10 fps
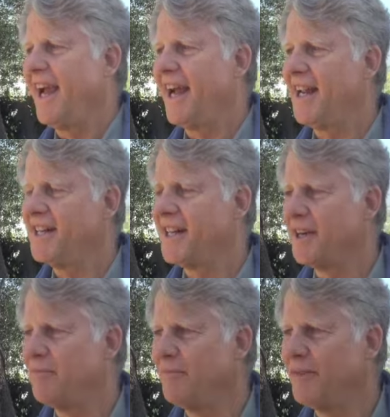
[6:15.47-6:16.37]
And
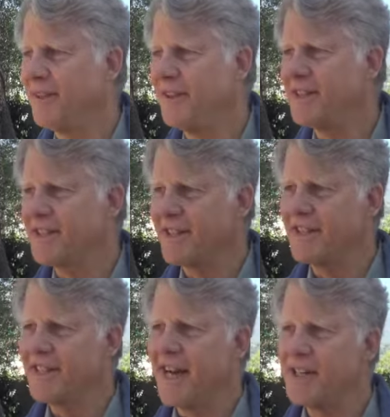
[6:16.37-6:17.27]

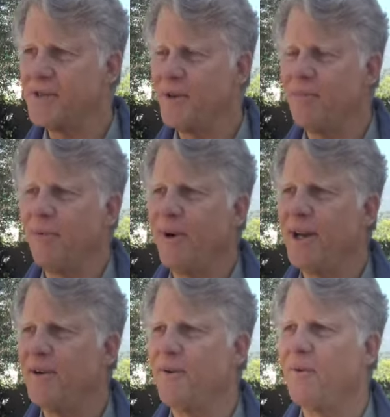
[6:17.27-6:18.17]
this got to a
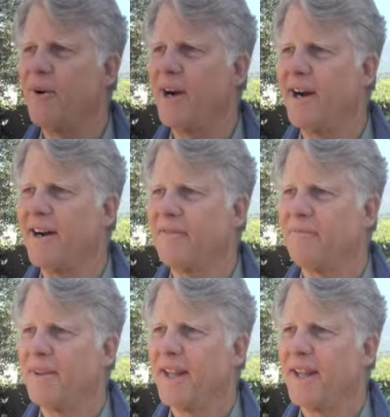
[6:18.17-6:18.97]
point where